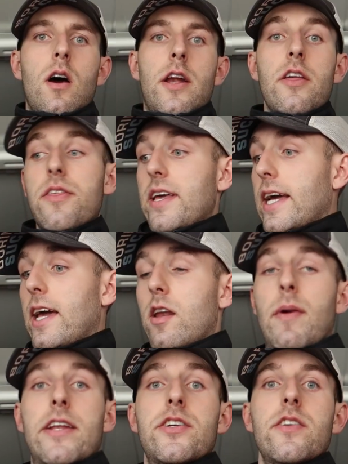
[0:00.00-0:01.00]
Another thing I
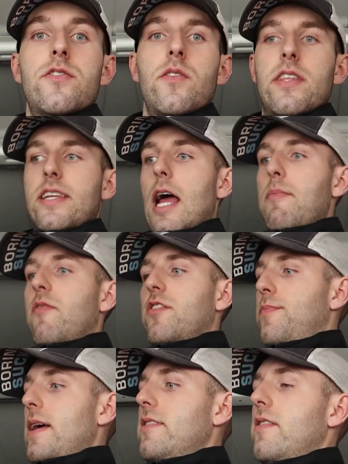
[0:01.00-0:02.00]
gotta mention, so the type of
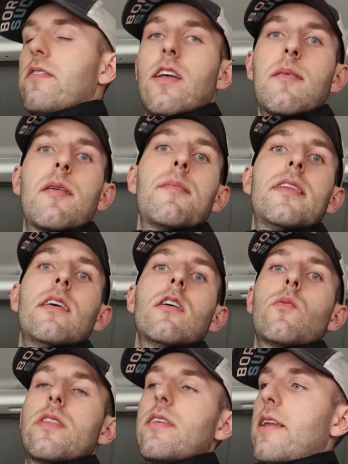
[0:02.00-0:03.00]
asbestos that I'm gonna be
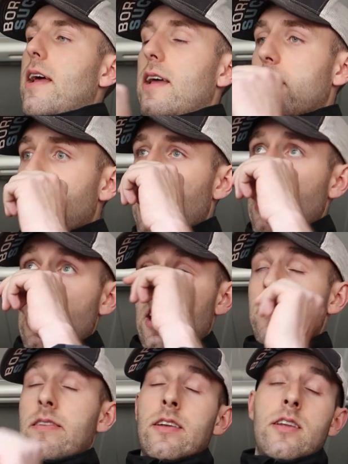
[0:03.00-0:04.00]
dealing with today
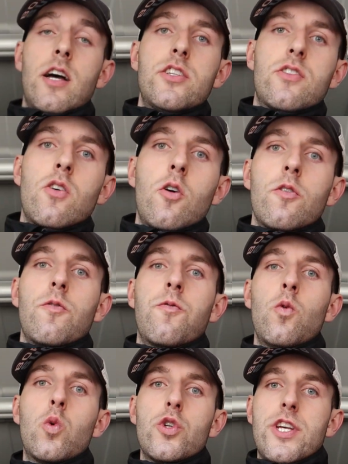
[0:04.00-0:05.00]
is, in Dutch, it's called
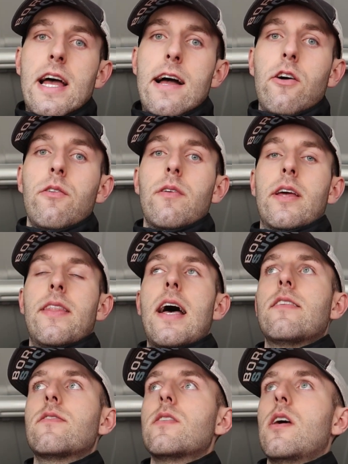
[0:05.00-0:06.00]
vloerzeil. And
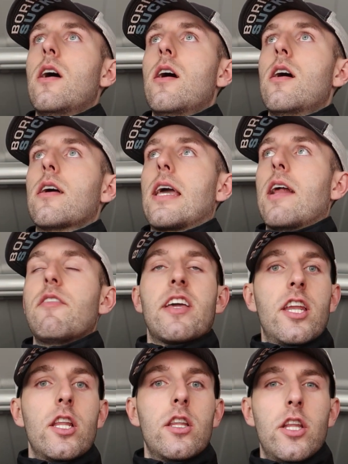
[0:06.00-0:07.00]
that's kind of like
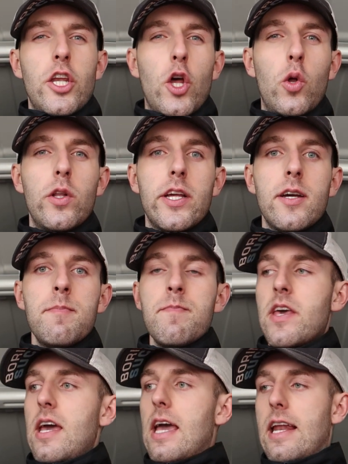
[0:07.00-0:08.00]
a linoleum,
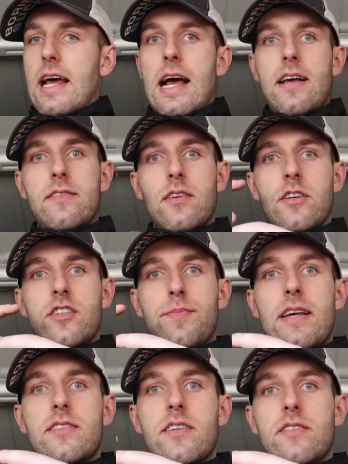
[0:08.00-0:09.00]
and it has
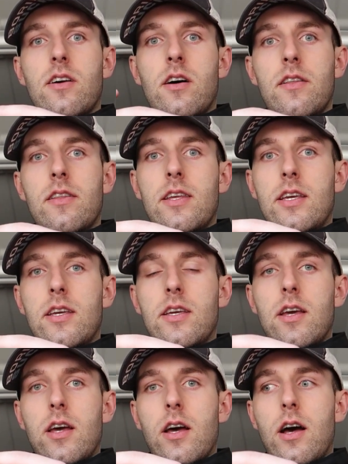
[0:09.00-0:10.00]
asbestos on
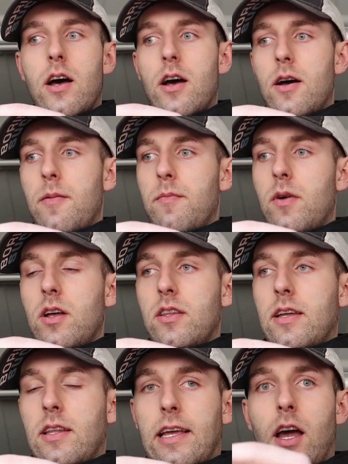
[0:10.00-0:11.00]
the,
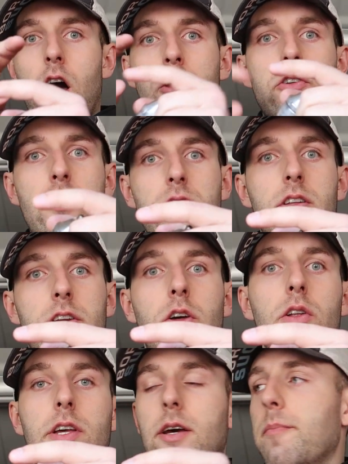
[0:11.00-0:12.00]
like under the
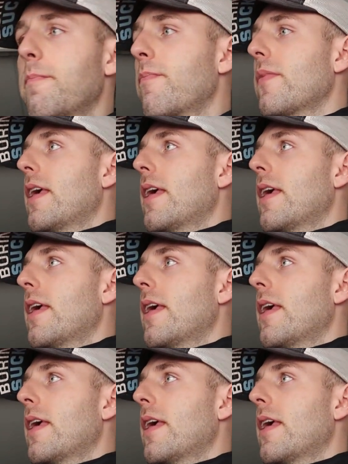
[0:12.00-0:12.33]
linoleum.